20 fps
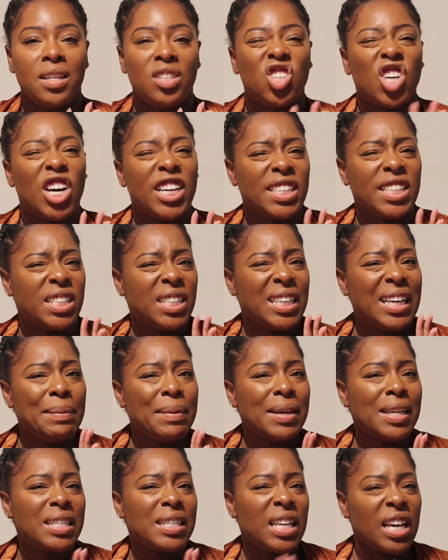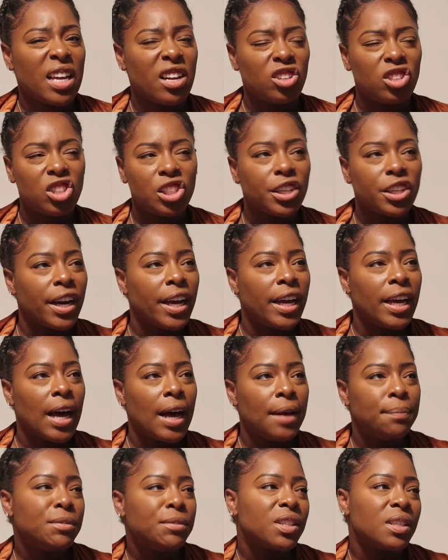try to steam it to get it straight.
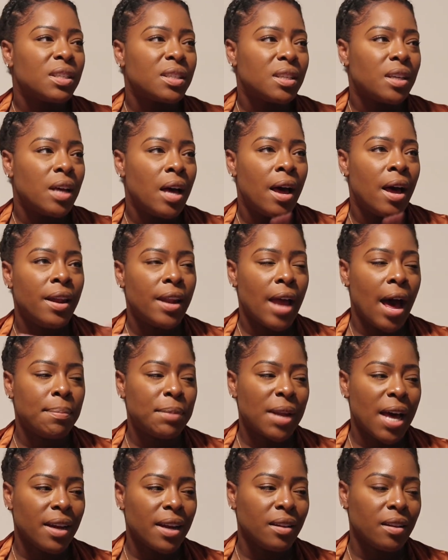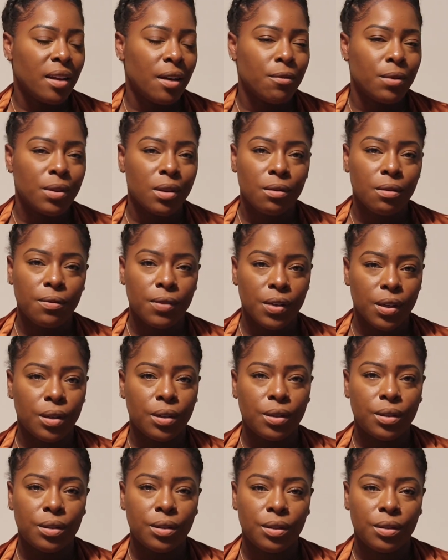I'm not in love with the
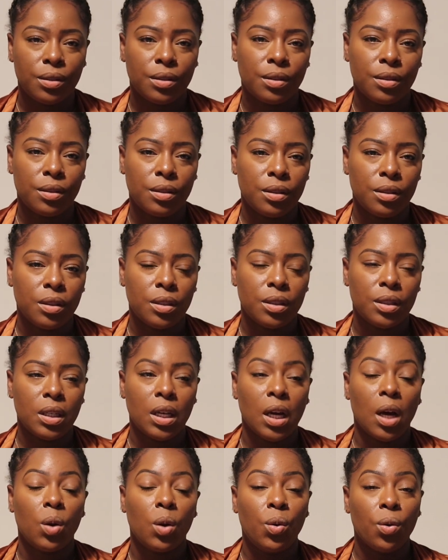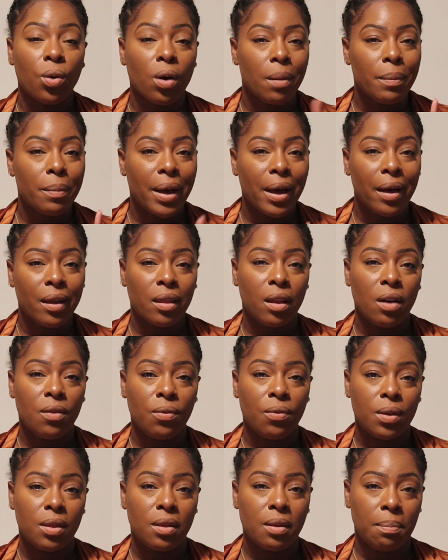feel, nor am I in
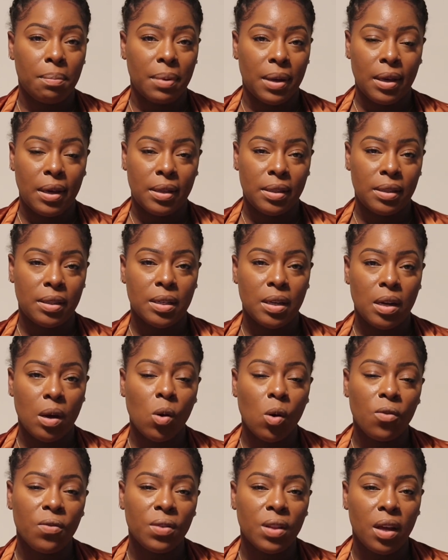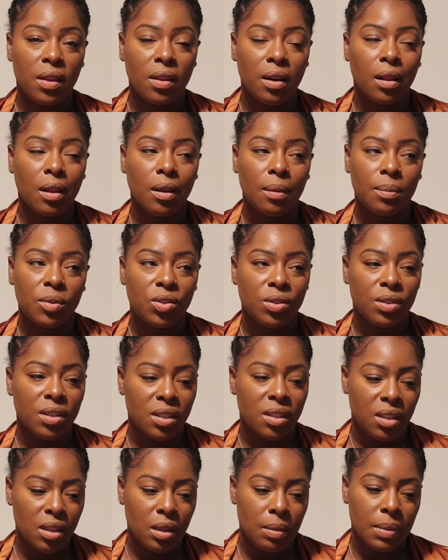love with the buttons. And hopefully in the clips you
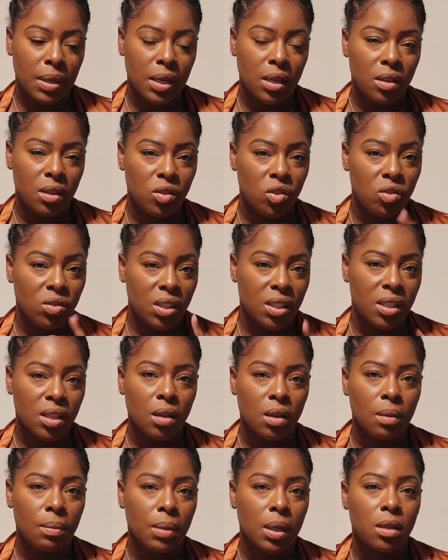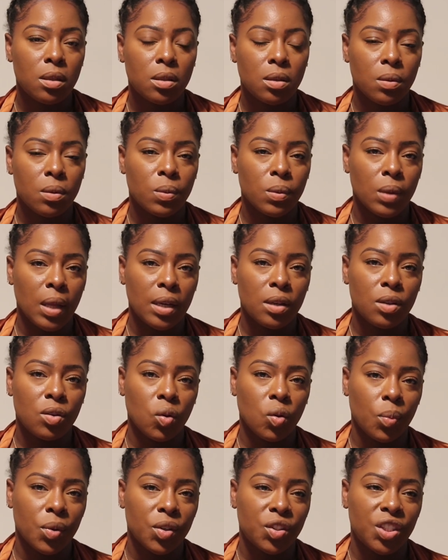can see the buttons. You can tell the buttons are like super